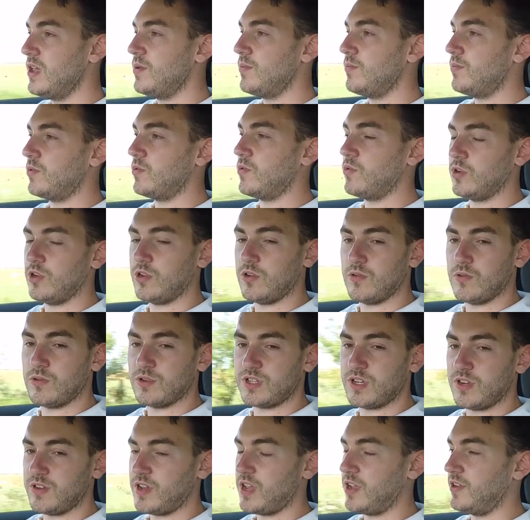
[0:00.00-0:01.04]
But what you'll
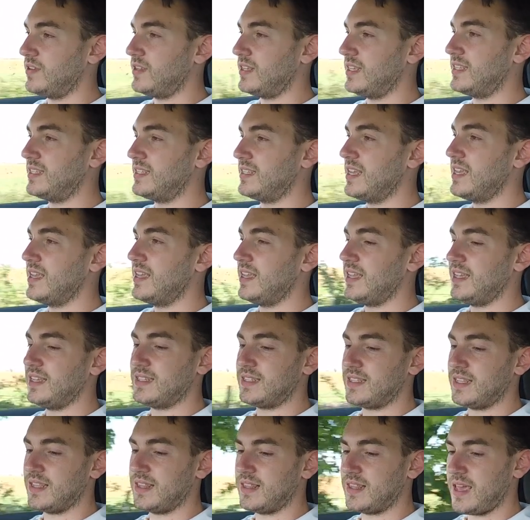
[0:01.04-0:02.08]
also notice is
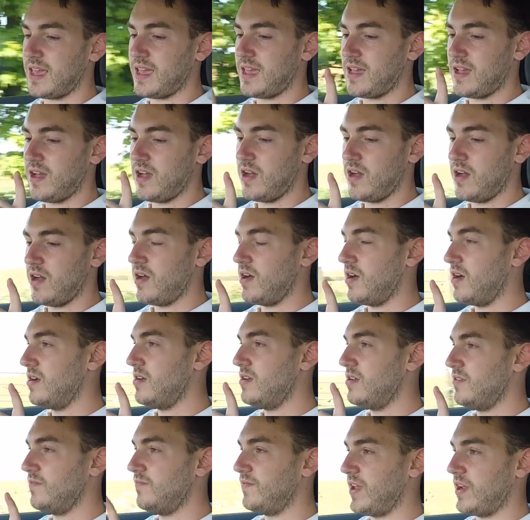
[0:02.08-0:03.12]
that there are
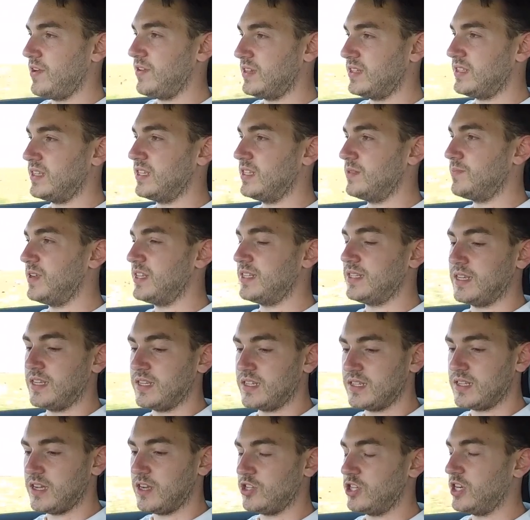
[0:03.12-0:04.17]
various things missing,
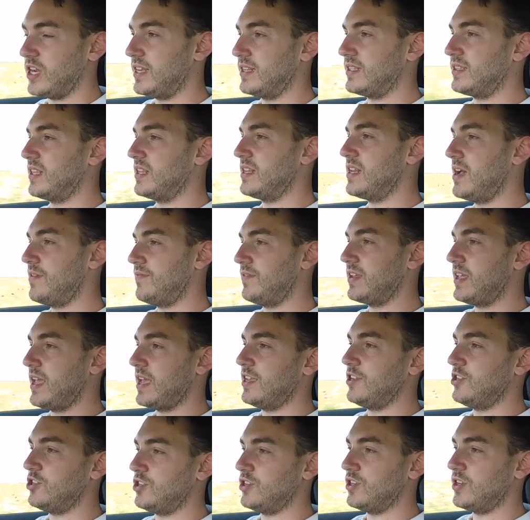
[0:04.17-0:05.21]
such as the
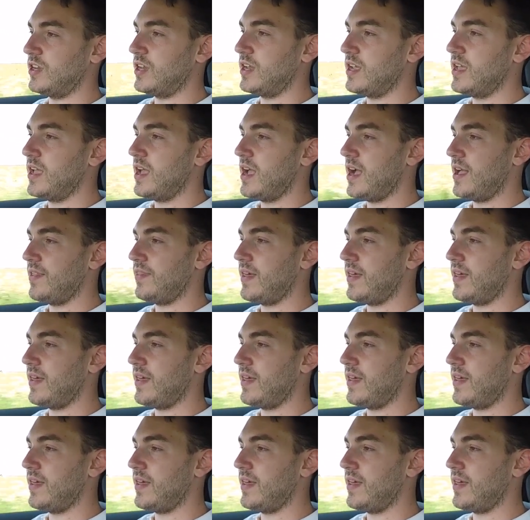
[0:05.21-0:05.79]
navigation, and